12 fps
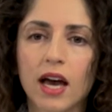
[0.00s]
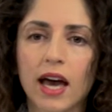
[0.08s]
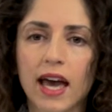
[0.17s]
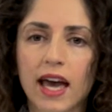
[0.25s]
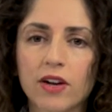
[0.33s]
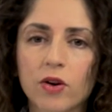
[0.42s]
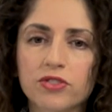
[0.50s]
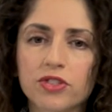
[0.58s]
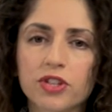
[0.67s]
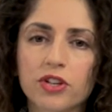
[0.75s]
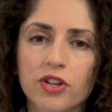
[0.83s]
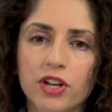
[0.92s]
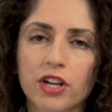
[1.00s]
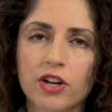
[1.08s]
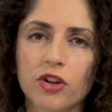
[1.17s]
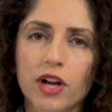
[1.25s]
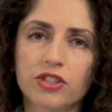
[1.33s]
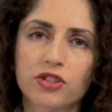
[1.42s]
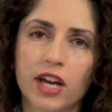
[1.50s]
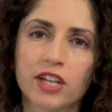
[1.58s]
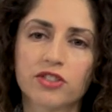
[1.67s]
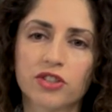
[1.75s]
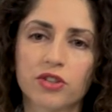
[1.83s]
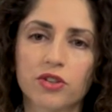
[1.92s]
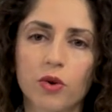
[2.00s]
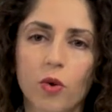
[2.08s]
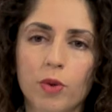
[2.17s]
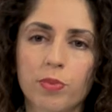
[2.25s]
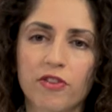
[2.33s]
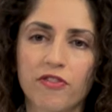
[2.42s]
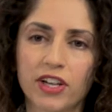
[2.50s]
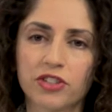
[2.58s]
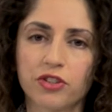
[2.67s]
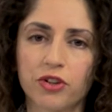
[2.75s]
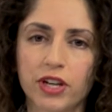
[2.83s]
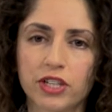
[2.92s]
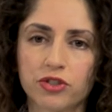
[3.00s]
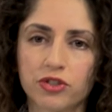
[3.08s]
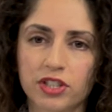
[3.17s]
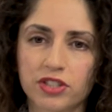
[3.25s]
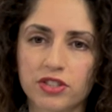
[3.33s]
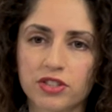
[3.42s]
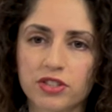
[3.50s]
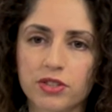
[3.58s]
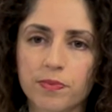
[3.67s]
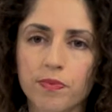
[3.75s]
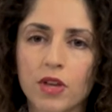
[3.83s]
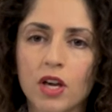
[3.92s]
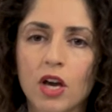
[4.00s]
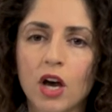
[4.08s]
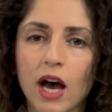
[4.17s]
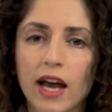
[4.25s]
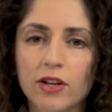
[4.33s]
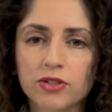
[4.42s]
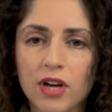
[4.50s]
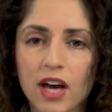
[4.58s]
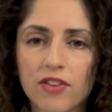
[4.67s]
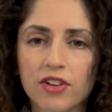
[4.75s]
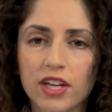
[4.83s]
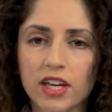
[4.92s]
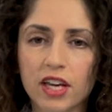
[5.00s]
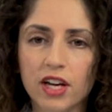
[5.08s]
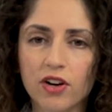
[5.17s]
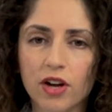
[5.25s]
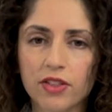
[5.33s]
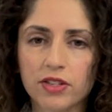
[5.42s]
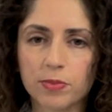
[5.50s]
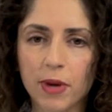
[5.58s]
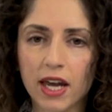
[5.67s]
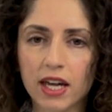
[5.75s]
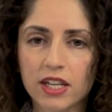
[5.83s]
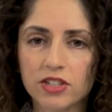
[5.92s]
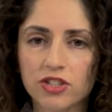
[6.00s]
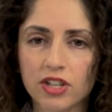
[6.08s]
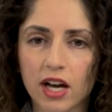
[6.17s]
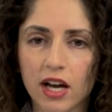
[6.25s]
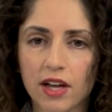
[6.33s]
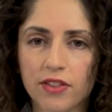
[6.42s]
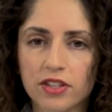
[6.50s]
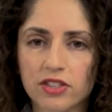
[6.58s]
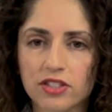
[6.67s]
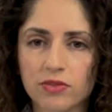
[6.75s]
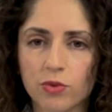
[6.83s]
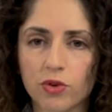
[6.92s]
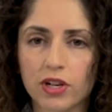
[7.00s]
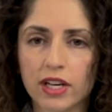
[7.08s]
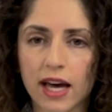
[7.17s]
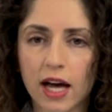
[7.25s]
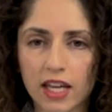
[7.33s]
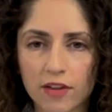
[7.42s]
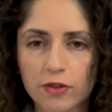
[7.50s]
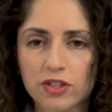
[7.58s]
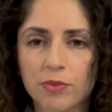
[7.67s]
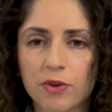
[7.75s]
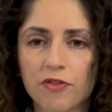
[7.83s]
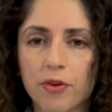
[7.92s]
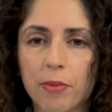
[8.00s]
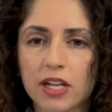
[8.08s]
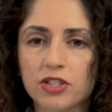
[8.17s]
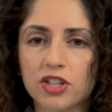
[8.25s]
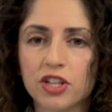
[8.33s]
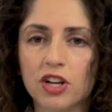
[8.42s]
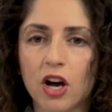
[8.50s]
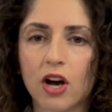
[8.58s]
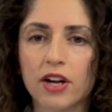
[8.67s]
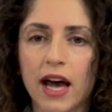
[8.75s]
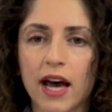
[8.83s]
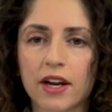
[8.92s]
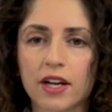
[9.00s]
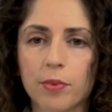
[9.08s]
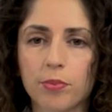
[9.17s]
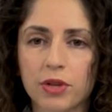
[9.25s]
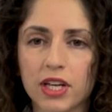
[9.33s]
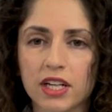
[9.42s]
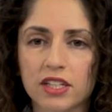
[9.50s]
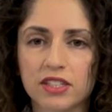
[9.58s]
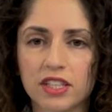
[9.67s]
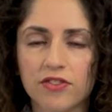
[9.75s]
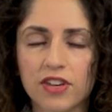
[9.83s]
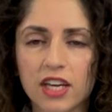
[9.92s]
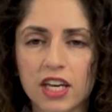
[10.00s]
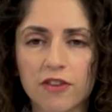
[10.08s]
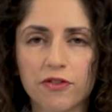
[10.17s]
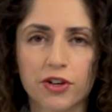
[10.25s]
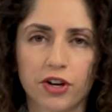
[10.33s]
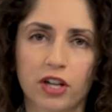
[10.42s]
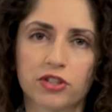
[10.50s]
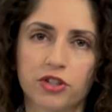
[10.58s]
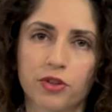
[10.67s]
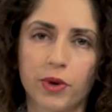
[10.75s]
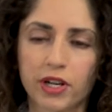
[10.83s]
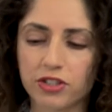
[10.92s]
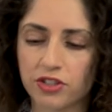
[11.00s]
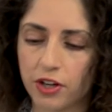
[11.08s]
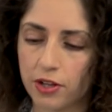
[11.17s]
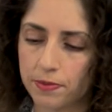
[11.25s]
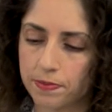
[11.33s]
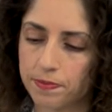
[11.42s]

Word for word: And also your clinical, educational, or professional interests. I also have a link here on this page. Uh, this will give you some information on how to complete a CV if you're not sure where to start.